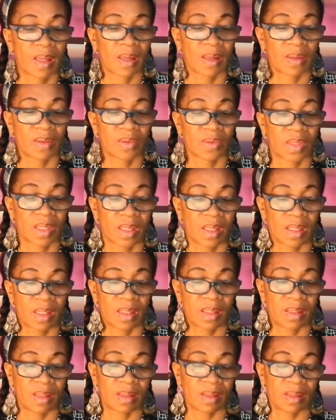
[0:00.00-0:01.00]

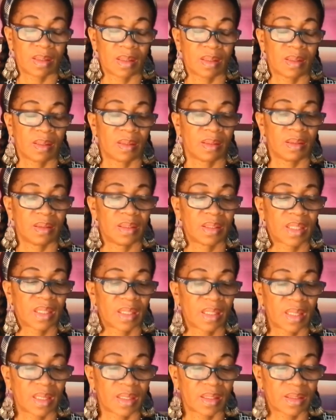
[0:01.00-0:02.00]
Okay,
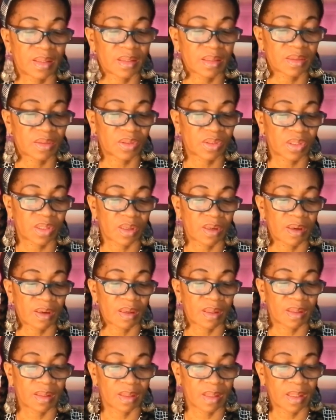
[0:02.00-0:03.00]
looking at this
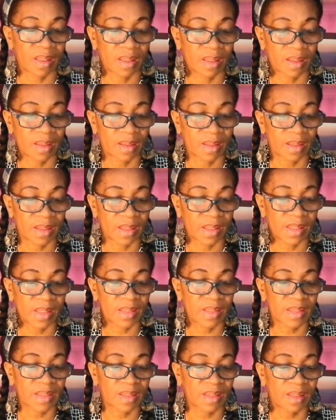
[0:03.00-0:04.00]
chart, it
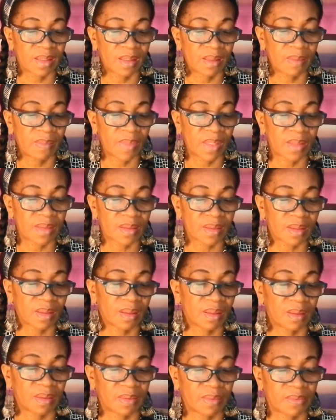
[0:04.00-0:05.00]
seems as
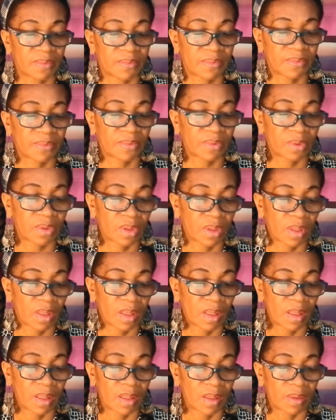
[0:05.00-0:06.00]
if
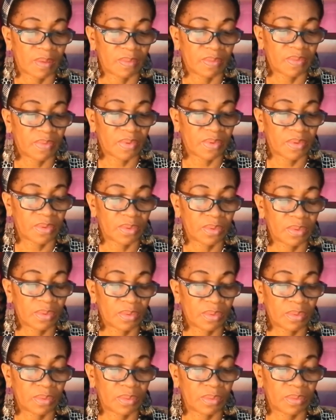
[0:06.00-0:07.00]

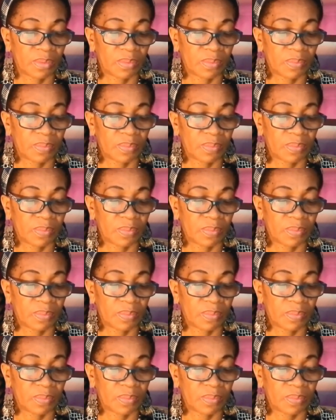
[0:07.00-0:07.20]
you